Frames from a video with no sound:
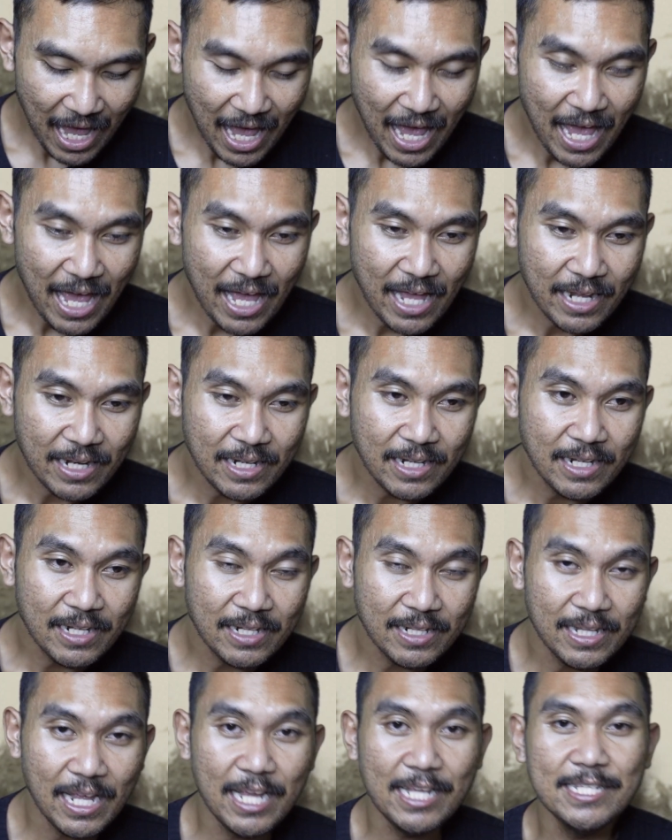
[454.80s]
and
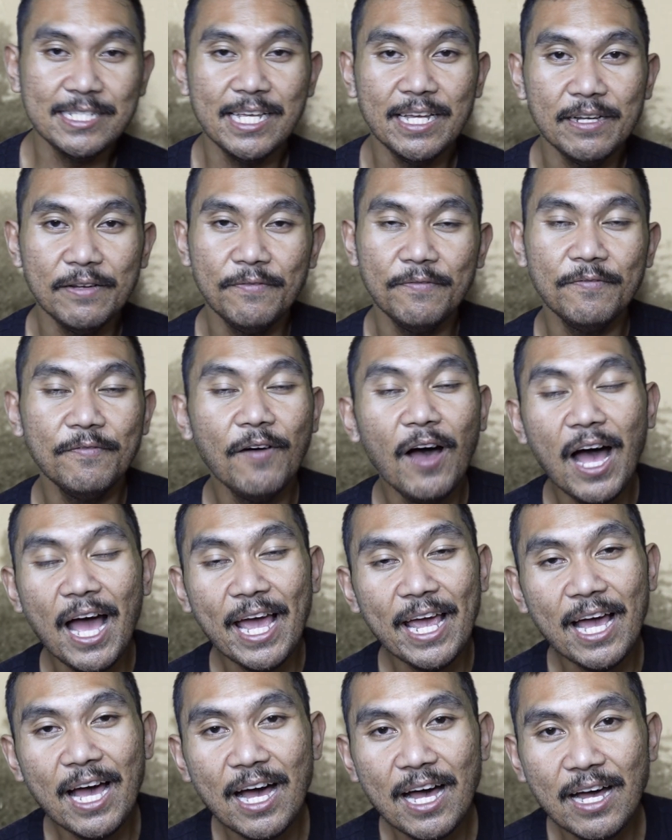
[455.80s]
they set
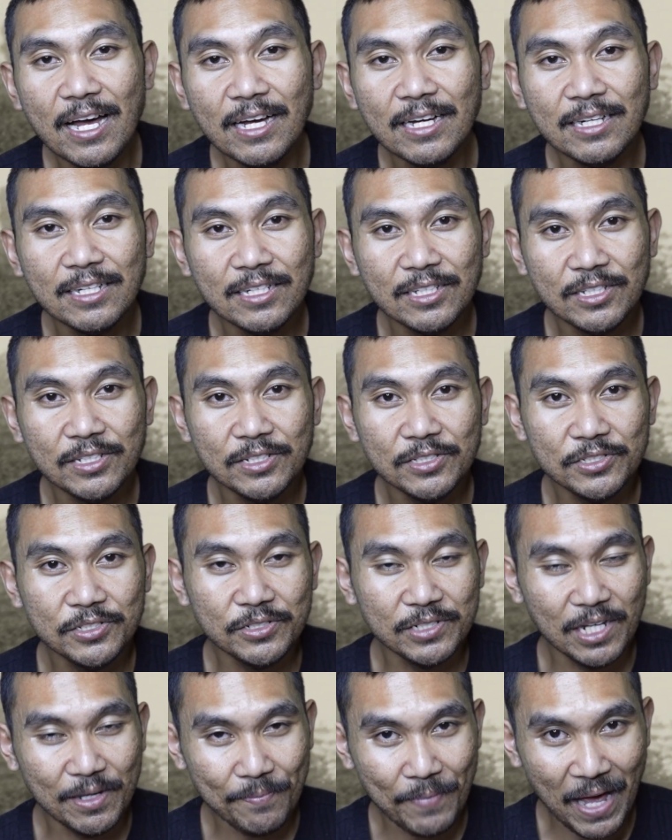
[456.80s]
fire
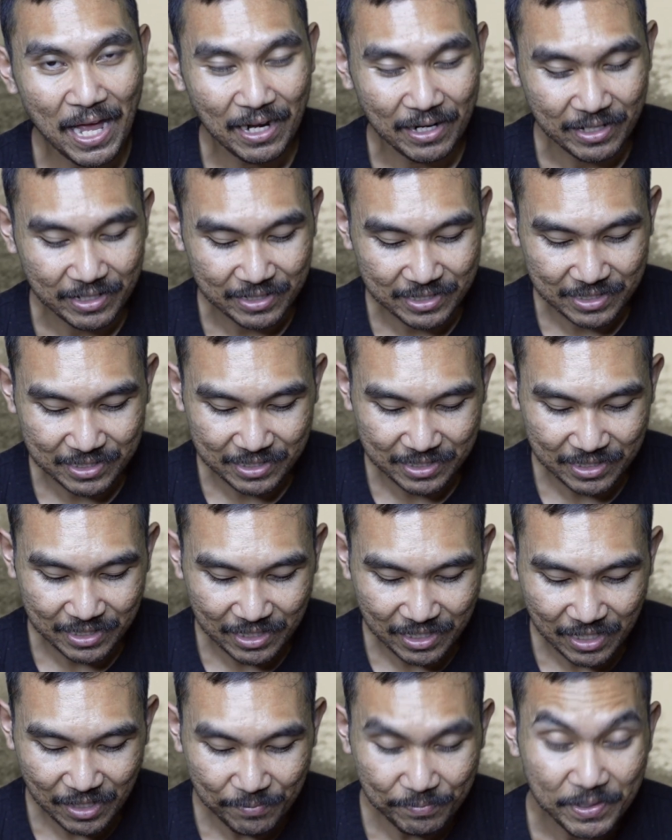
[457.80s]
to their palace
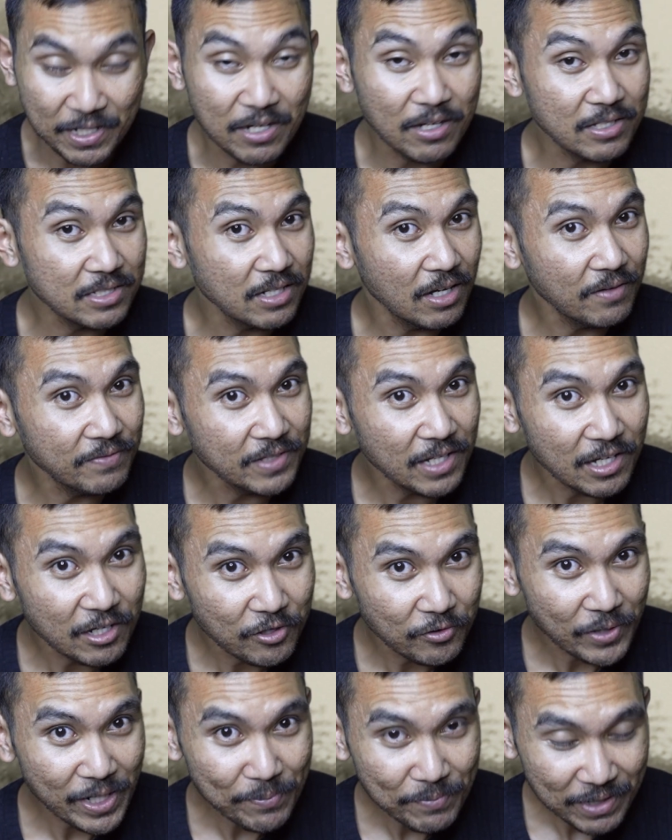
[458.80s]
because of the
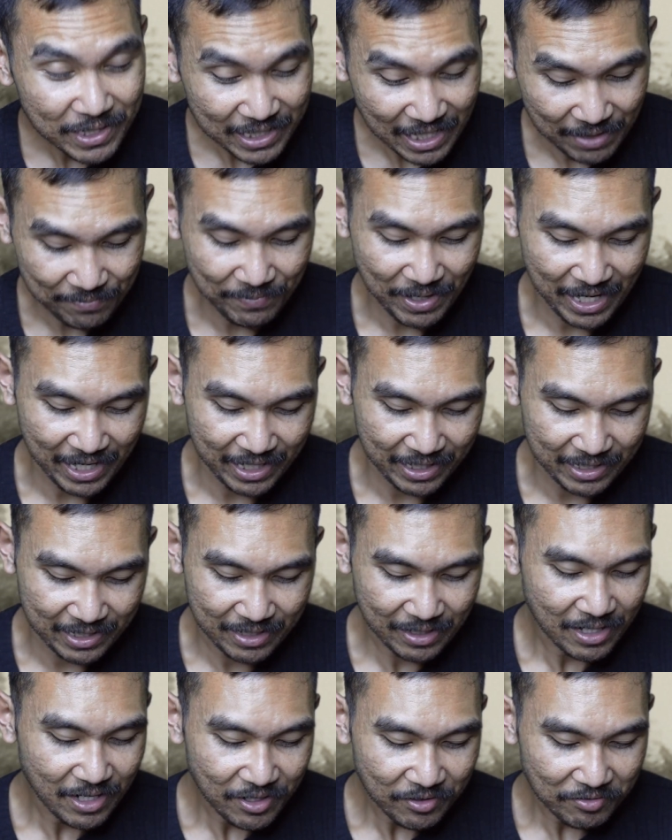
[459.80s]
agreement they made.
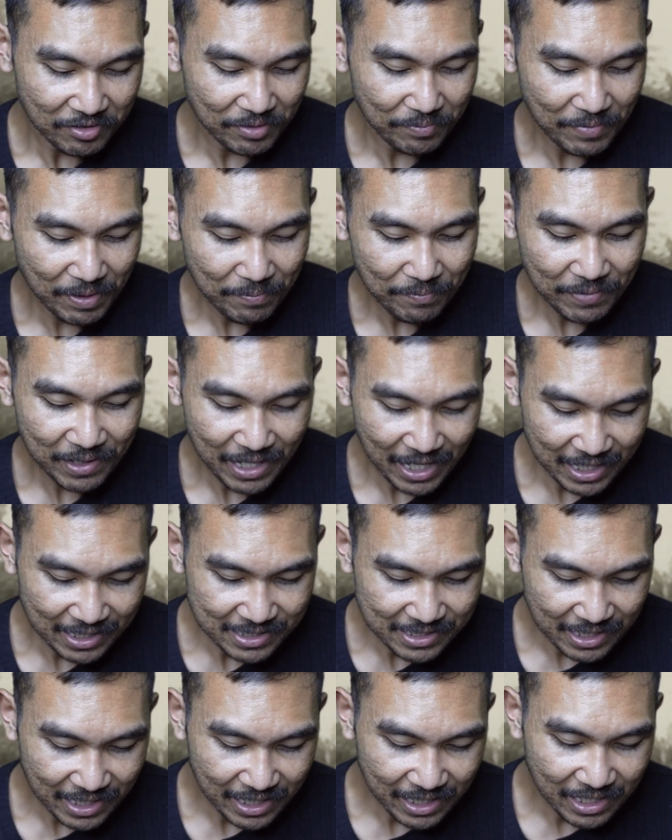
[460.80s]
Remember, they
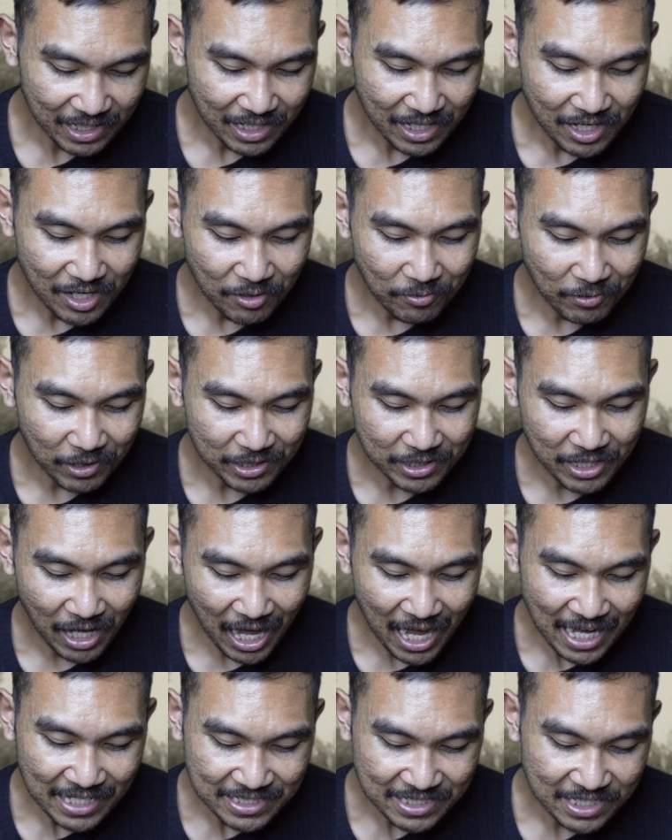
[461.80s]
said, what
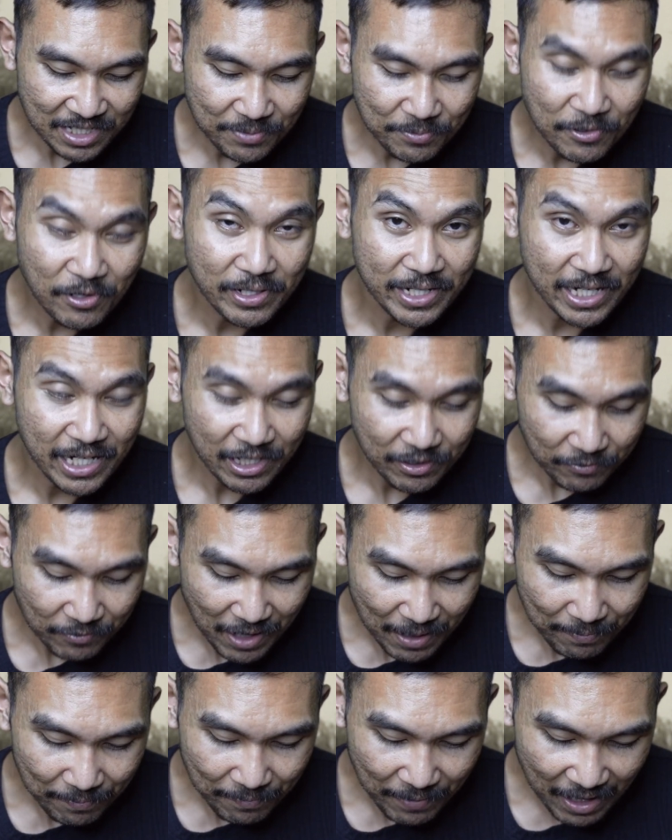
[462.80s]
dies in the morning in
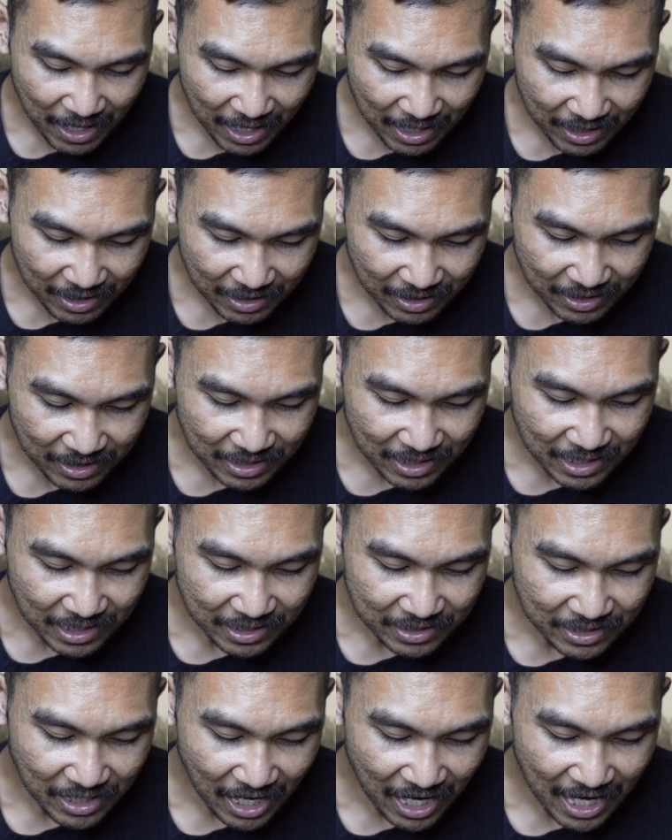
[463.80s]
Rapang
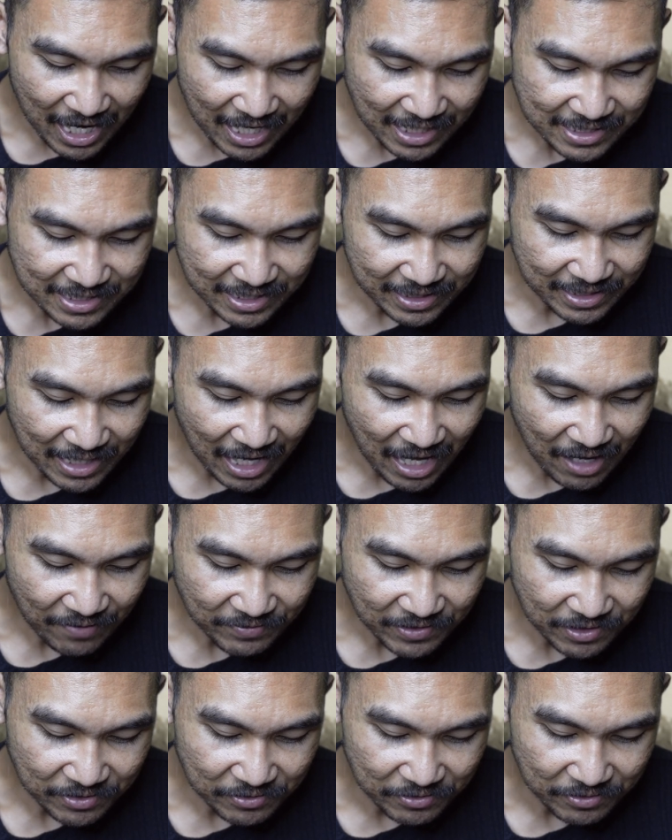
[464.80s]
dies in the
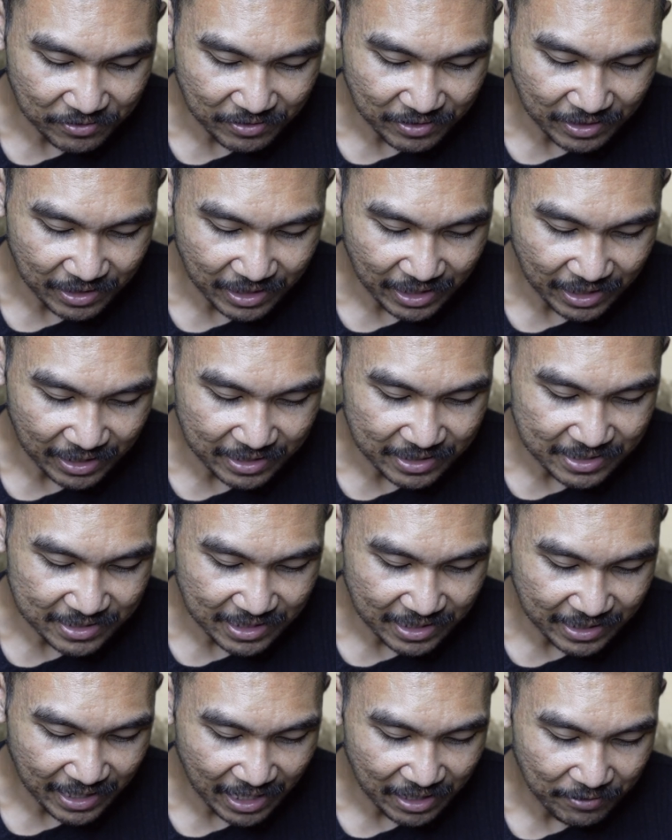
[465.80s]
afternoon in
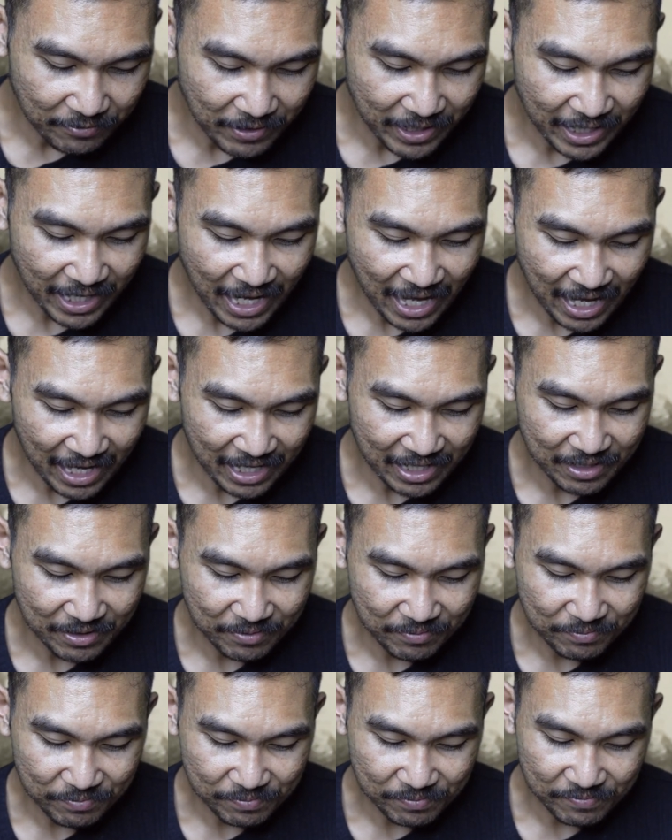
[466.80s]
Sidenreng
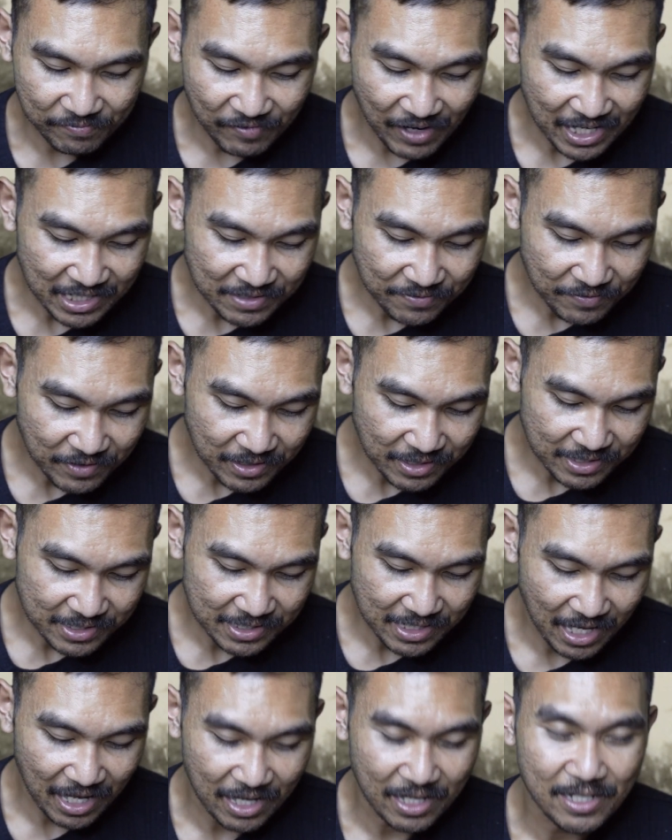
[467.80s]
and vice
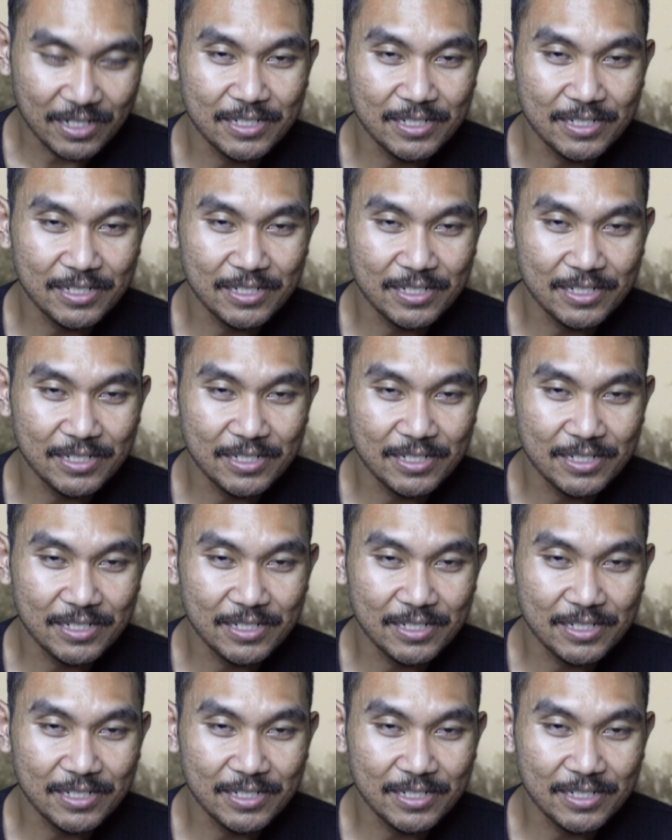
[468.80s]
versa.